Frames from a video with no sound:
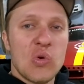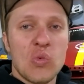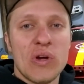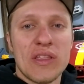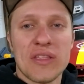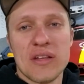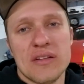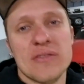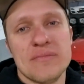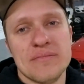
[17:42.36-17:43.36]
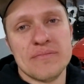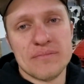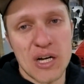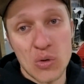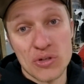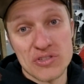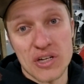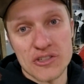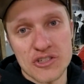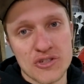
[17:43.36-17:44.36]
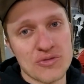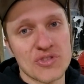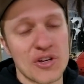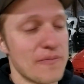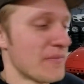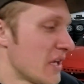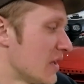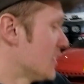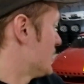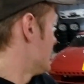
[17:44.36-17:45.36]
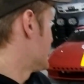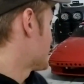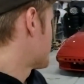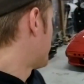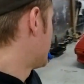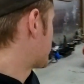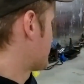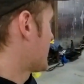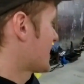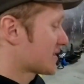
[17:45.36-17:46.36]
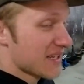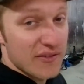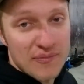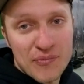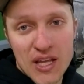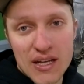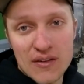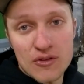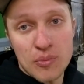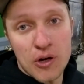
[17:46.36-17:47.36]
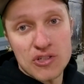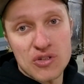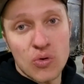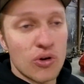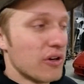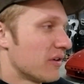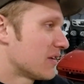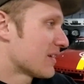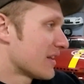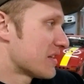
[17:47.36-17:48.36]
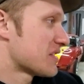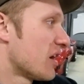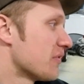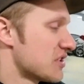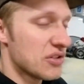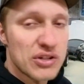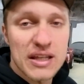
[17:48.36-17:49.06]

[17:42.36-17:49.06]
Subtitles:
with my oil slosh issues. So that's the plan for the RADX7. I got a few parts to order. Got to get a soft seal